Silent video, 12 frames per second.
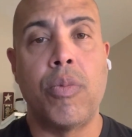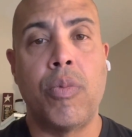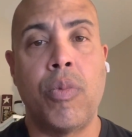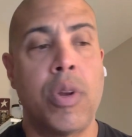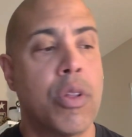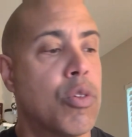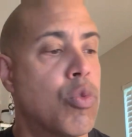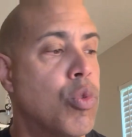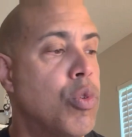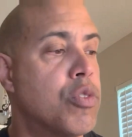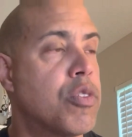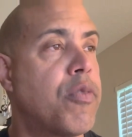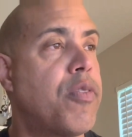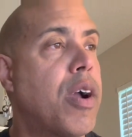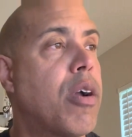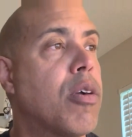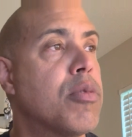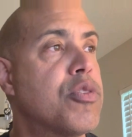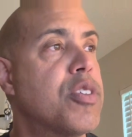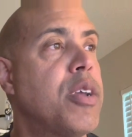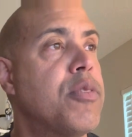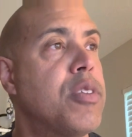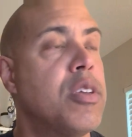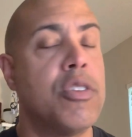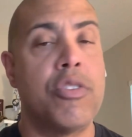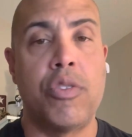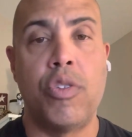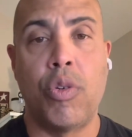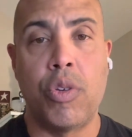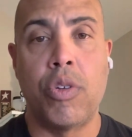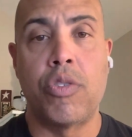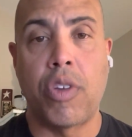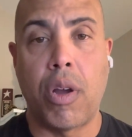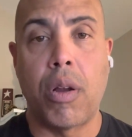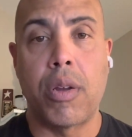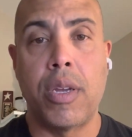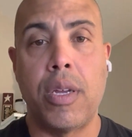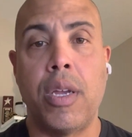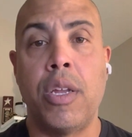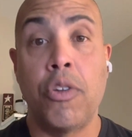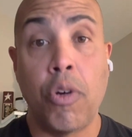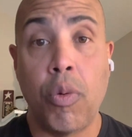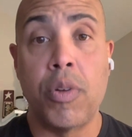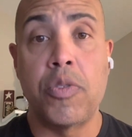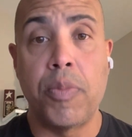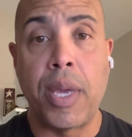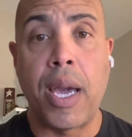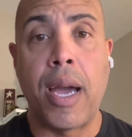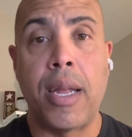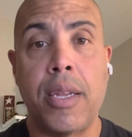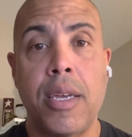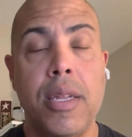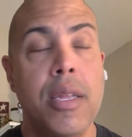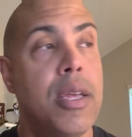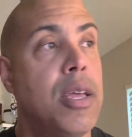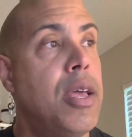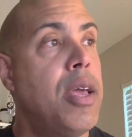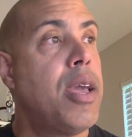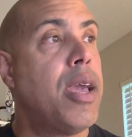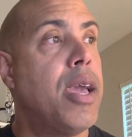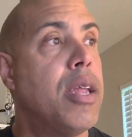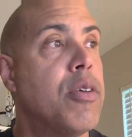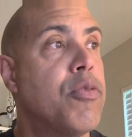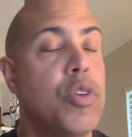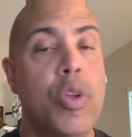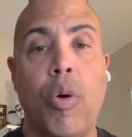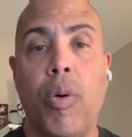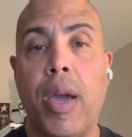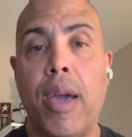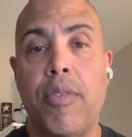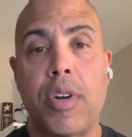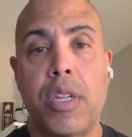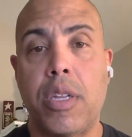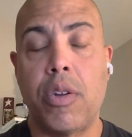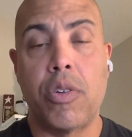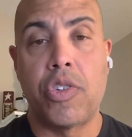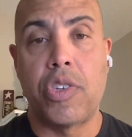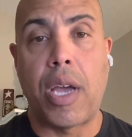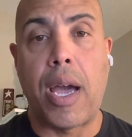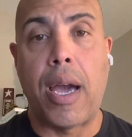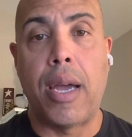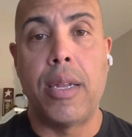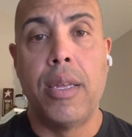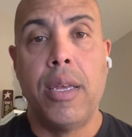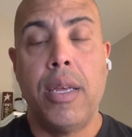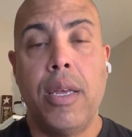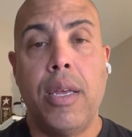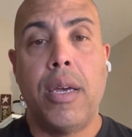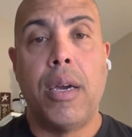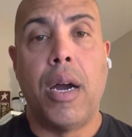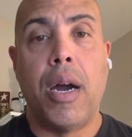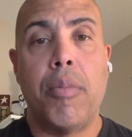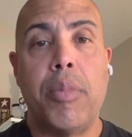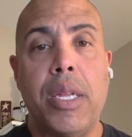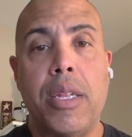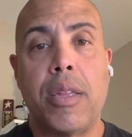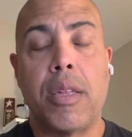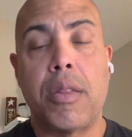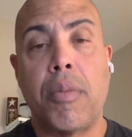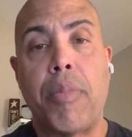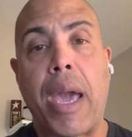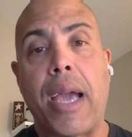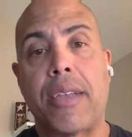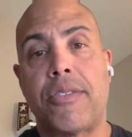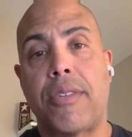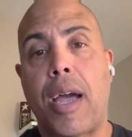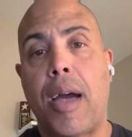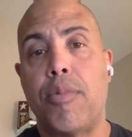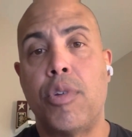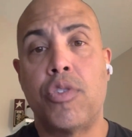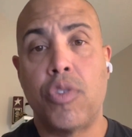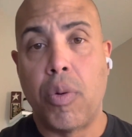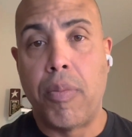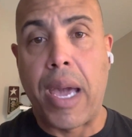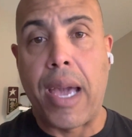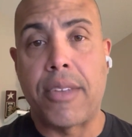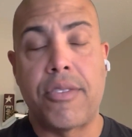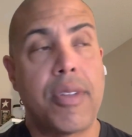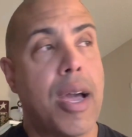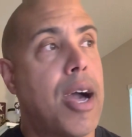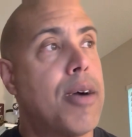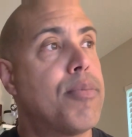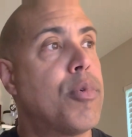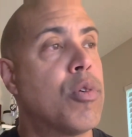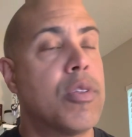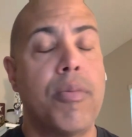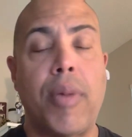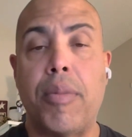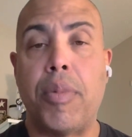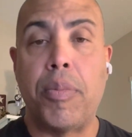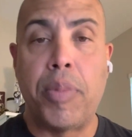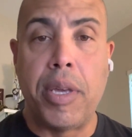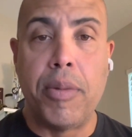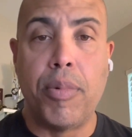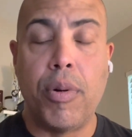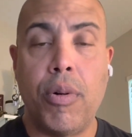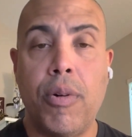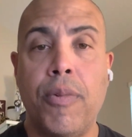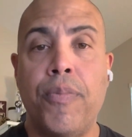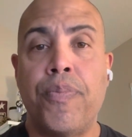one of the rules of firearm safety is know your target and know what's beyond it. And if you don't have a clear shot, meaning that there's no backstop, or there might be people